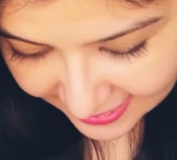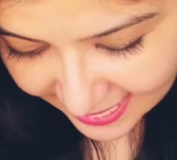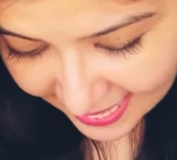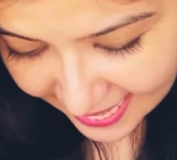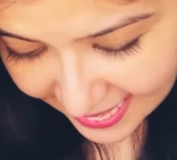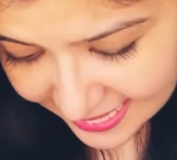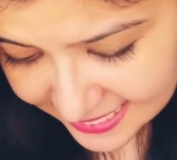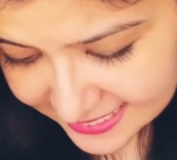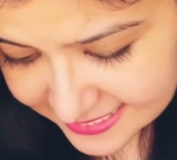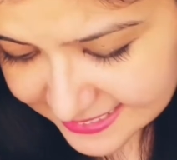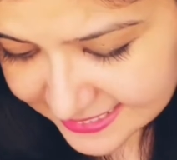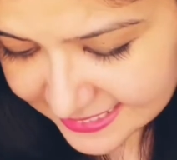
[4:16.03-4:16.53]

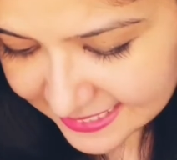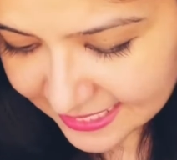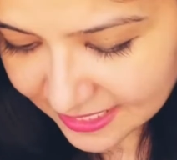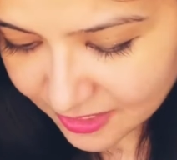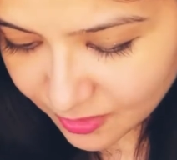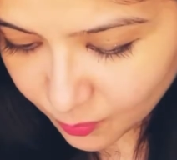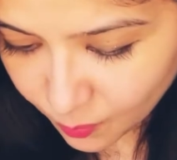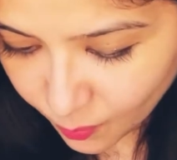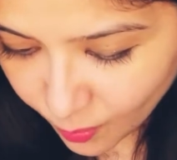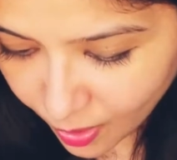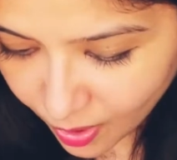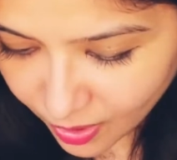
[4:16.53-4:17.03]
as he
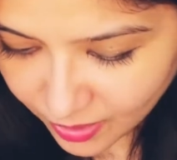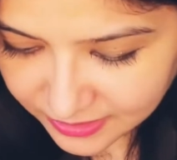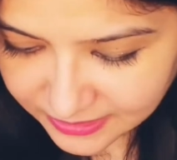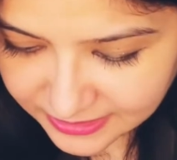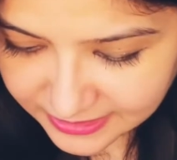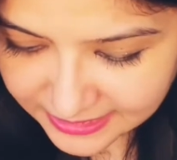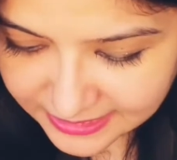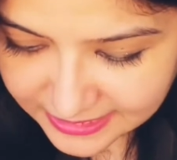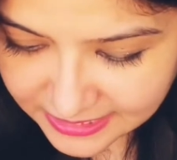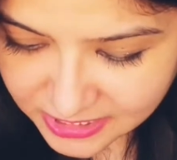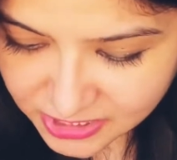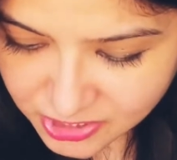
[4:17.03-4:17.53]
walked,
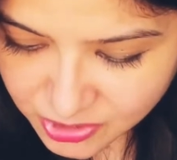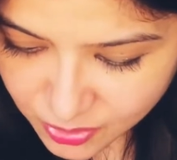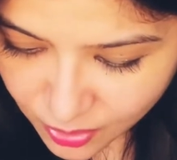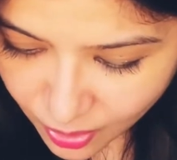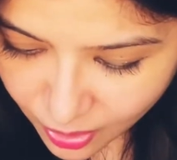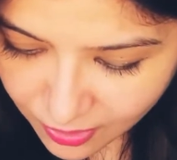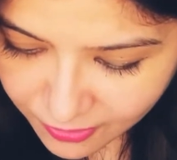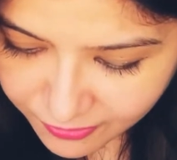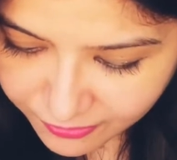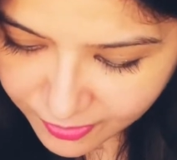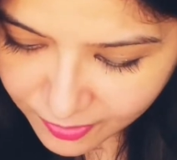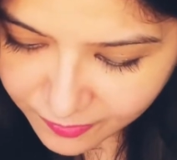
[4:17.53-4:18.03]
he saw
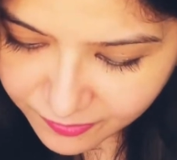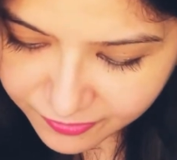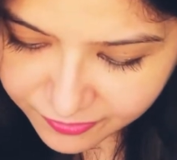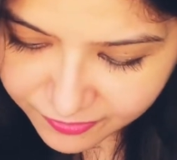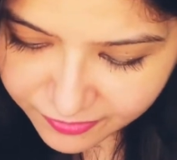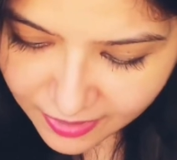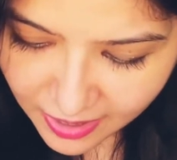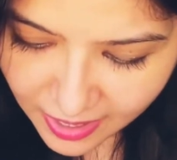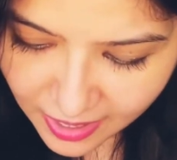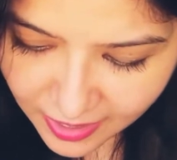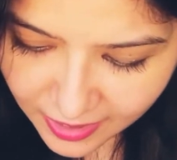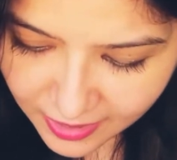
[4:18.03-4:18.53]
from
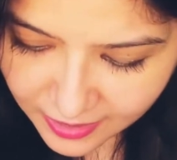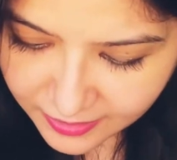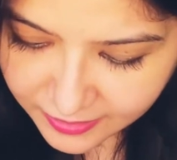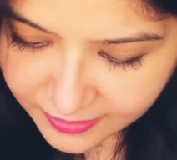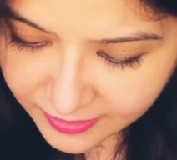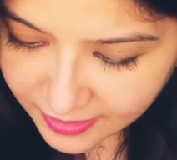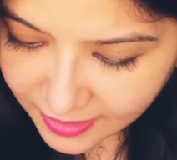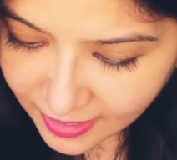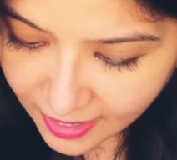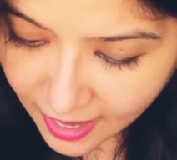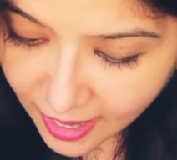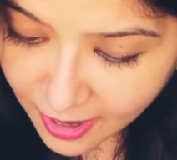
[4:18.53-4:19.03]

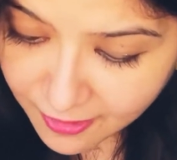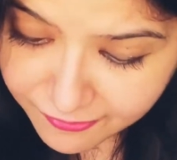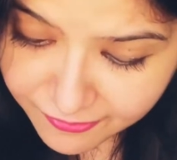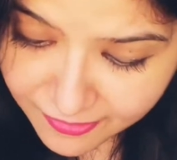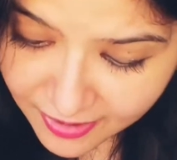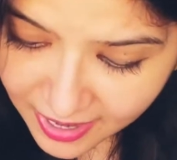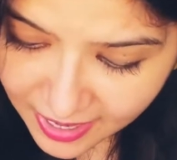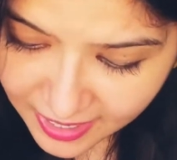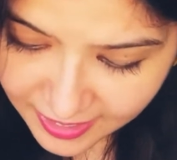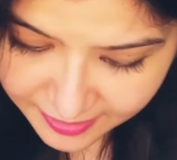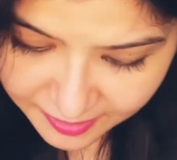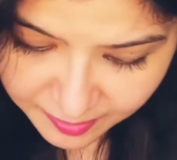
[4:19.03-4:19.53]

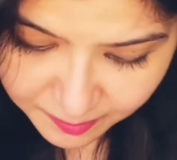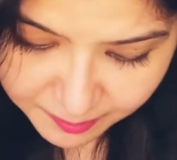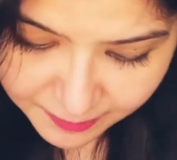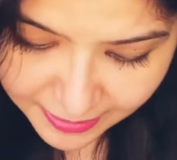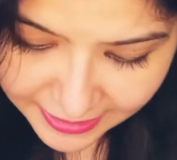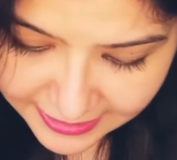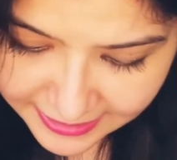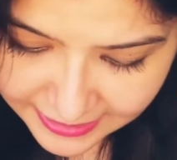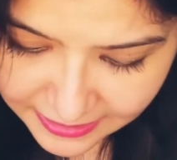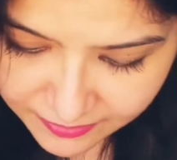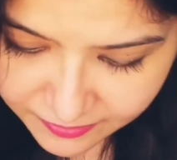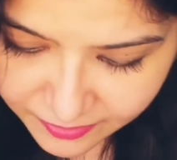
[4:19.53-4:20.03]
afar
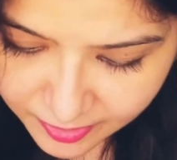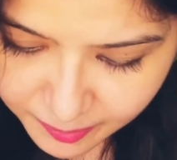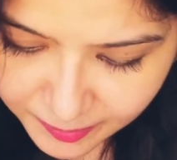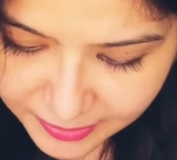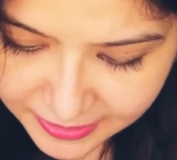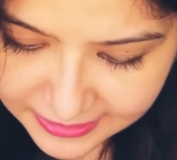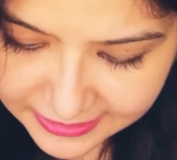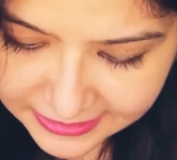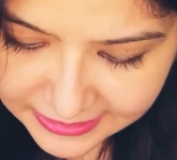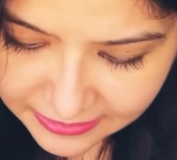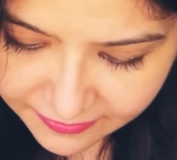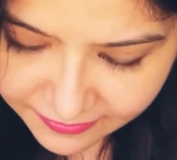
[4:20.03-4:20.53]
men and
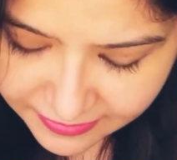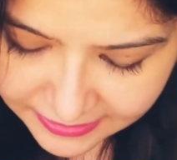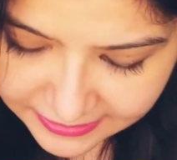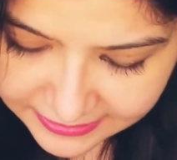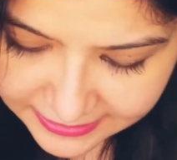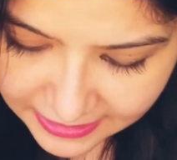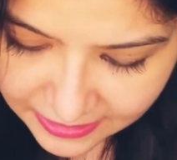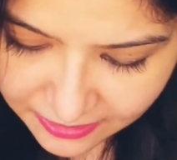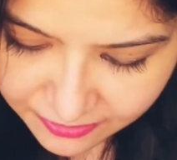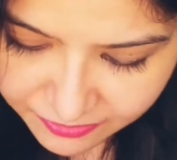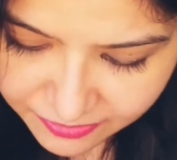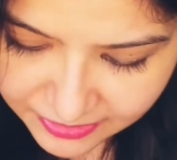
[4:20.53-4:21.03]
women leaving
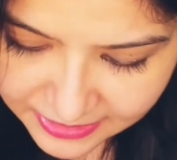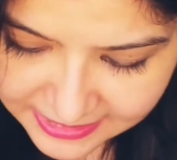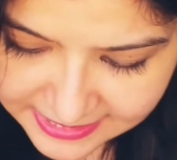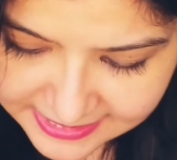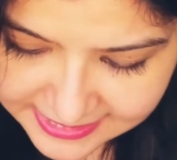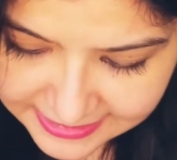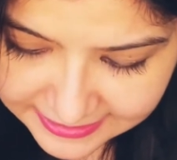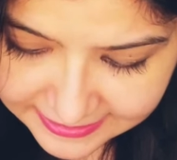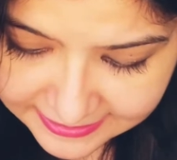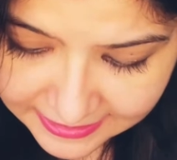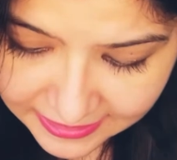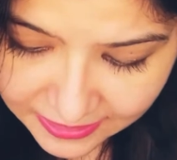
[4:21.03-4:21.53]
their
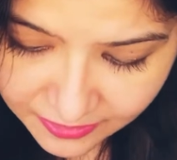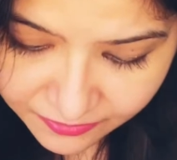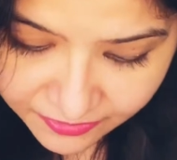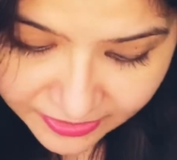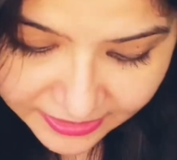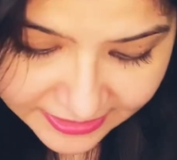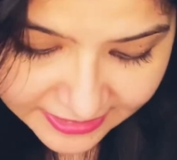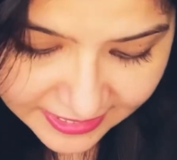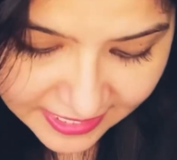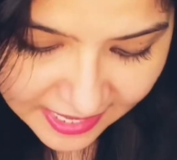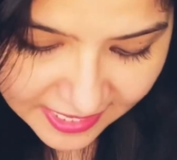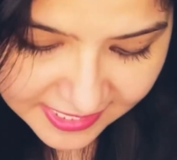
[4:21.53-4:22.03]
fields and their
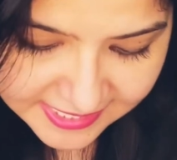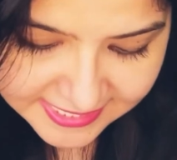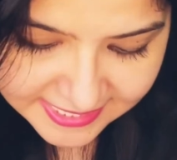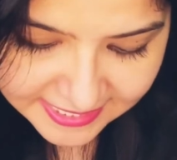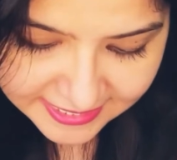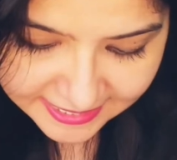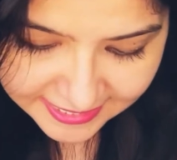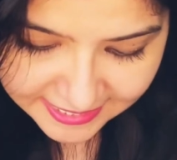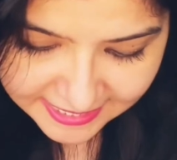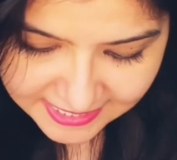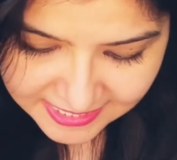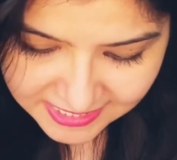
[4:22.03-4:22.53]
vineyards
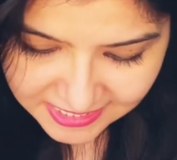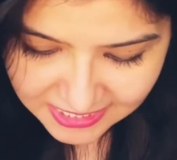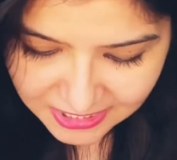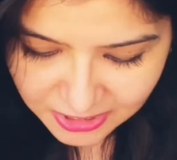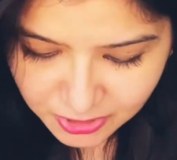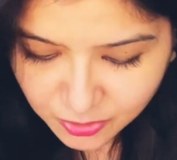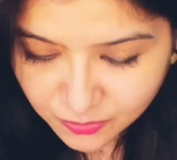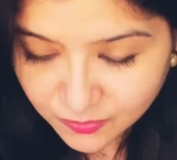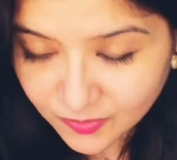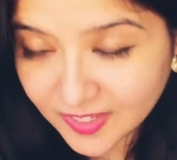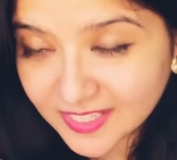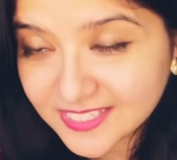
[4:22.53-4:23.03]
and
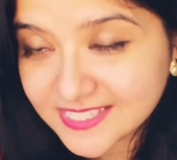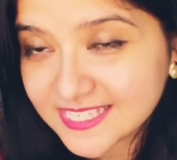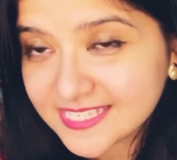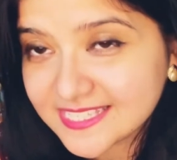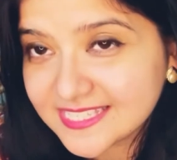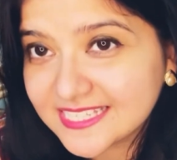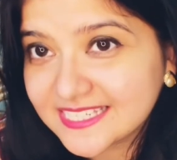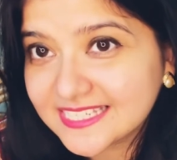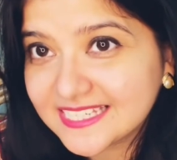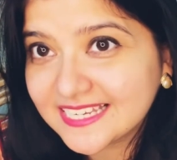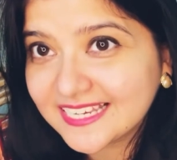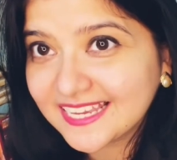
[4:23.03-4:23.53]
hastening towards the
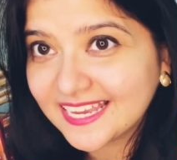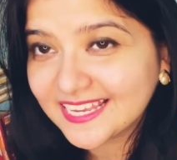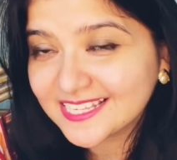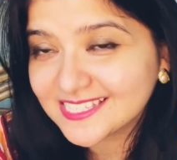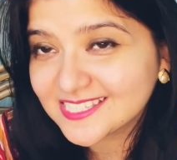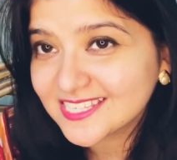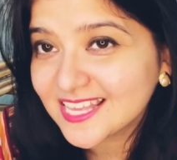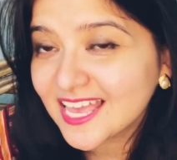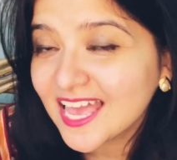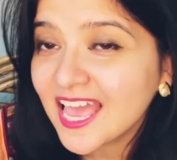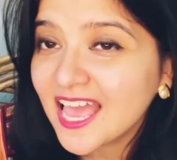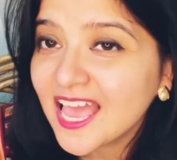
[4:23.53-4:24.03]
city
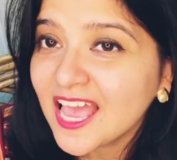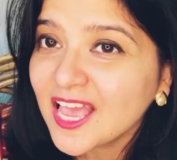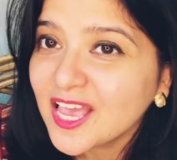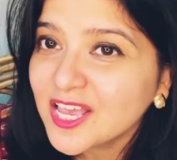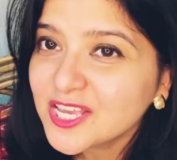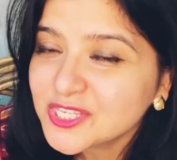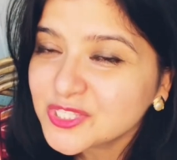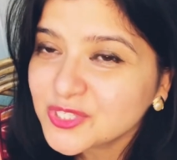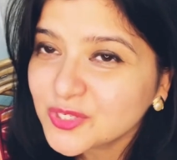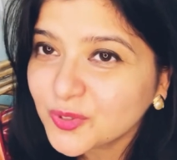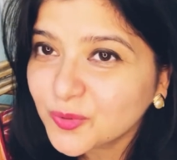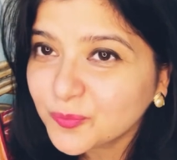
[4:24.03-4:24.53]
gates.
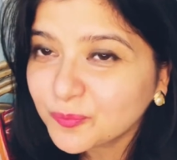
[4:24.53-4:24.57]
So